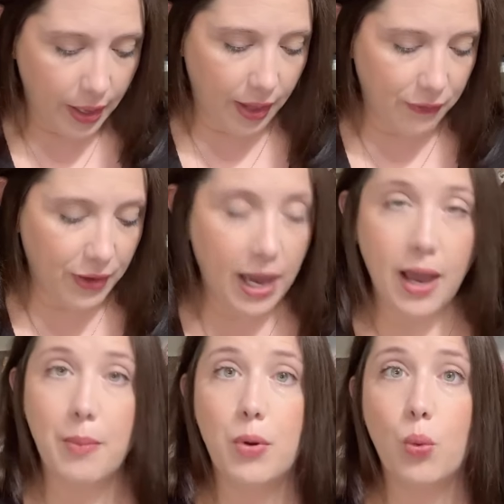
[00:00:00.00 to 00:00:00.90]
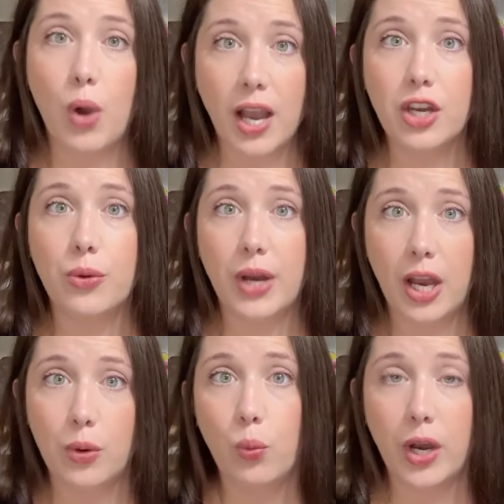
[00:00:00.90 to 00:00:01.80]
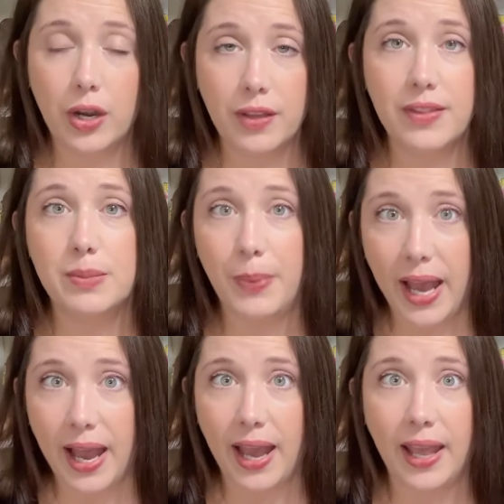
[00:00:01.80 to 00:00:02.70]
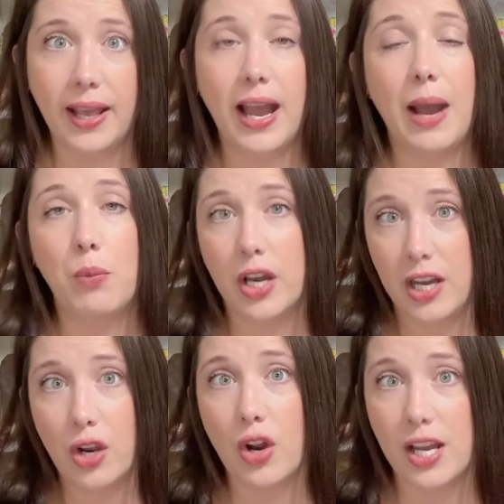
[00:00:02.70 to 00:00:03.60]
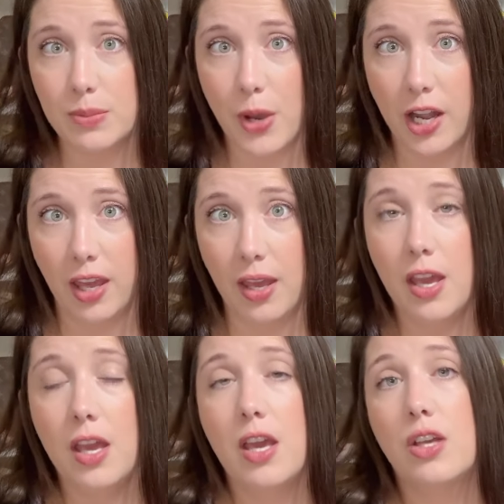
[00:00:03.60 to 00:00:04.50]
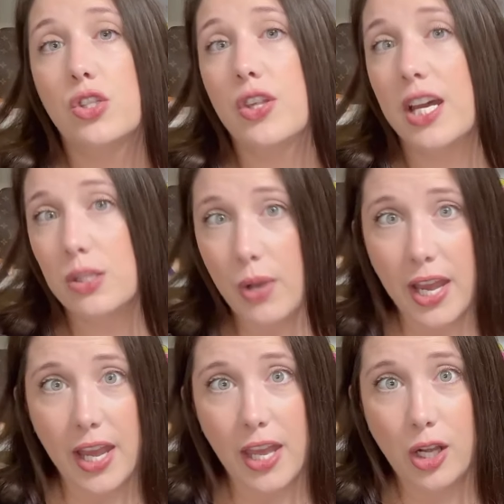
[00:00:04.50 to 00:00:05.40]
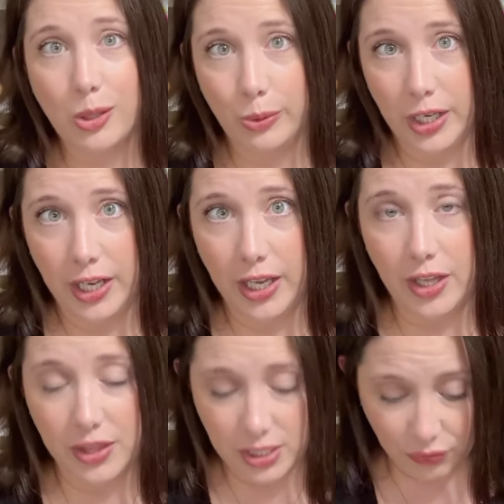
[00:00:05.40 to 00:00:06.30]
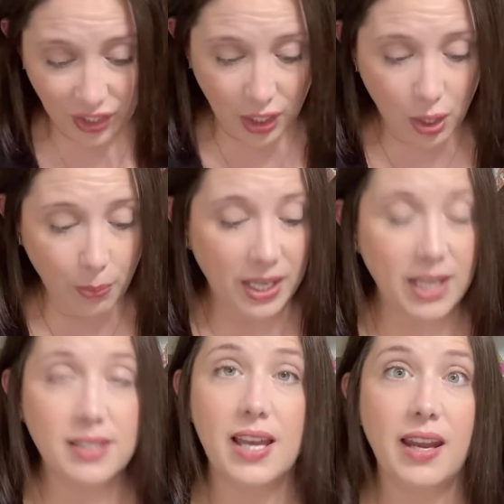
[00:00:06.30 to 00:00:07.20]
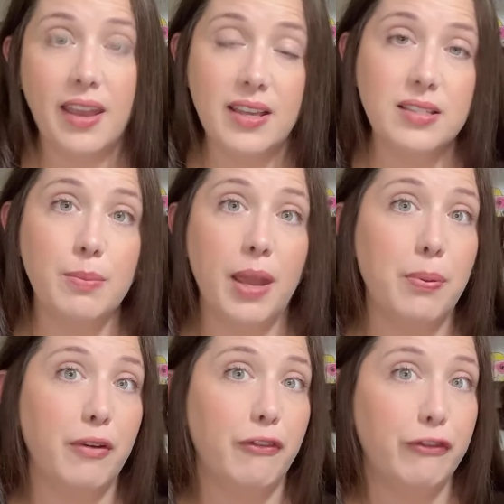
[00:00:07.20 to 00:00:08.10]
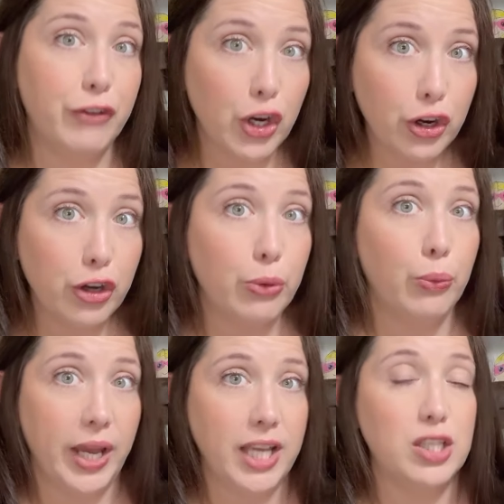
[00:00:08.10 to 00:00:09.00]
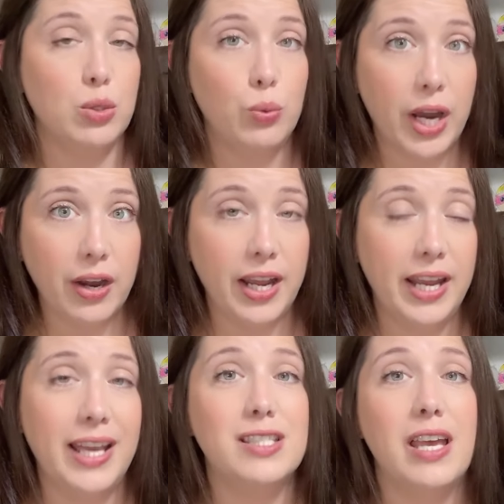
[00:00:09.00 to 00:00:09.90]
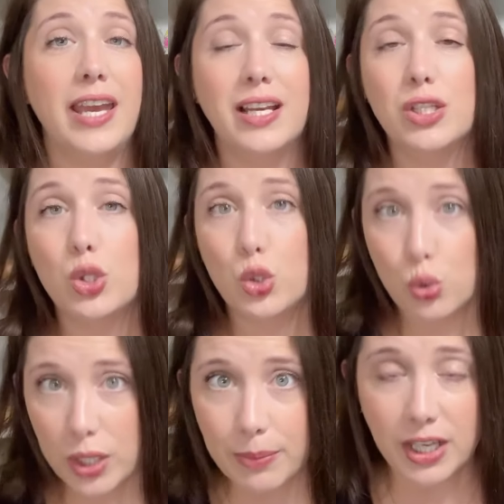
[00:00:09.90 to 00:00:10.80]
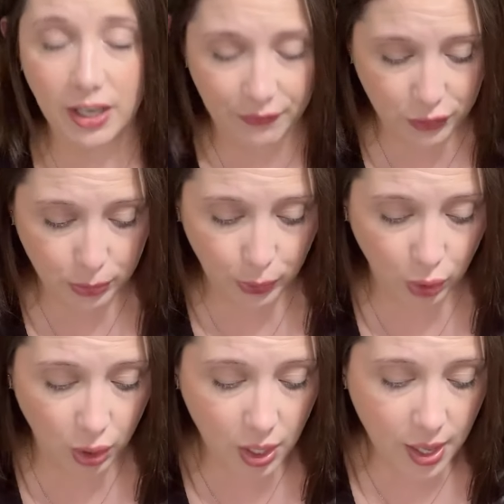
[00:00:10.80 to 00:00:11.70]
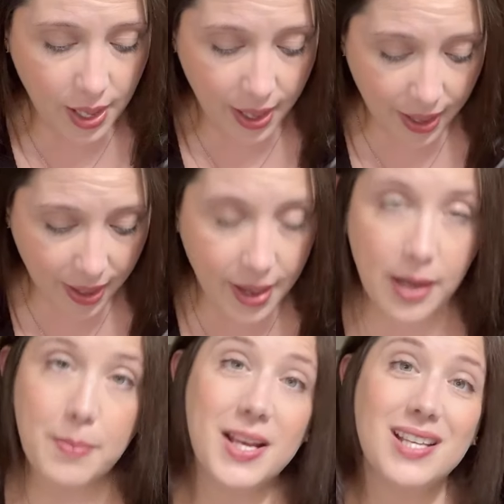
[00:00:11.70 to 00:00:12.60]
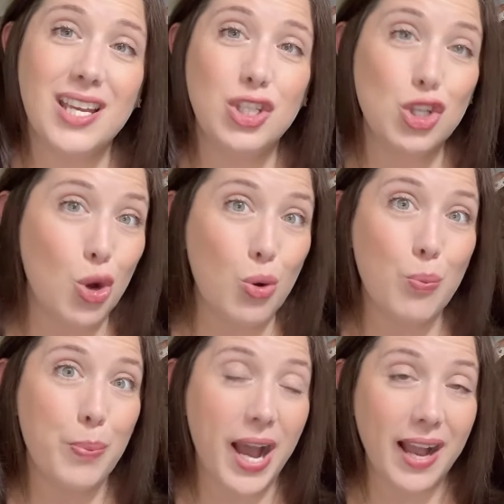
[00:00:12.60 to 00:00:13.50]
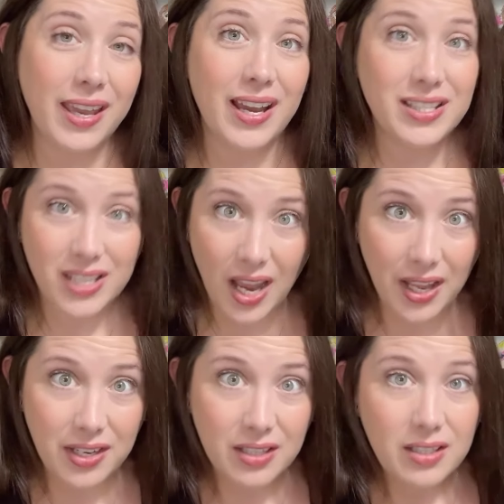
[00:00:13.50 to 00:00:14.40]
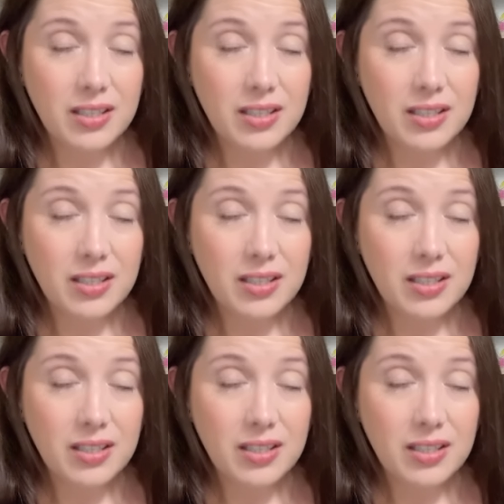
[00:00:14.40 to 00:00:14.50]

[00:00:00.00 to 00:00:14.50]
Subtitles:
If I'm walking around wearing this bag, I'm wearing a crossbody. So that's why I included it in this video, because that is my preferred way to wear it. It's extremely comfortable. And because I don't pack it a ton,